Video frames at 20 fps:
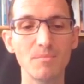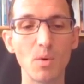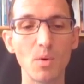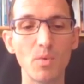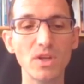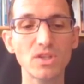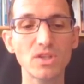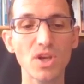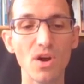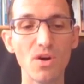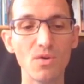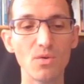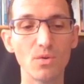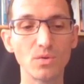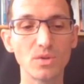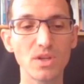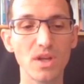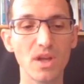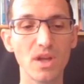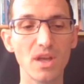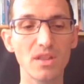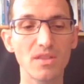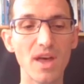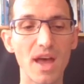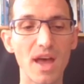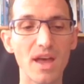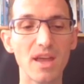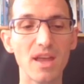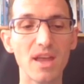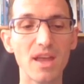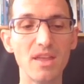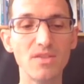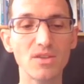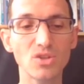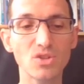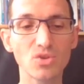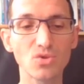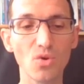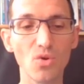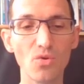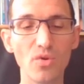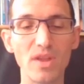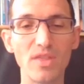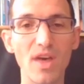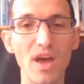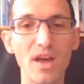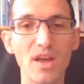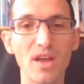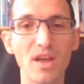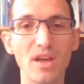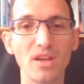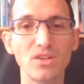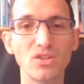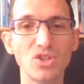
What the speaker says: But we're told that in the story that